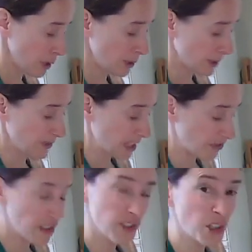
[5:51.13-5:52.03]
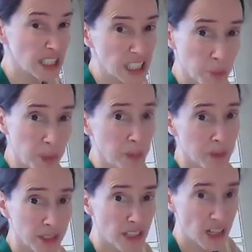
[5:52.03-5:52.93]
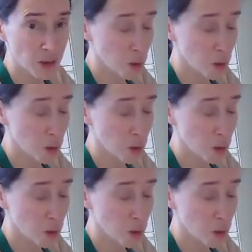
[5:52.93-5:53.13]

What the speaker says: But if you've got little people around,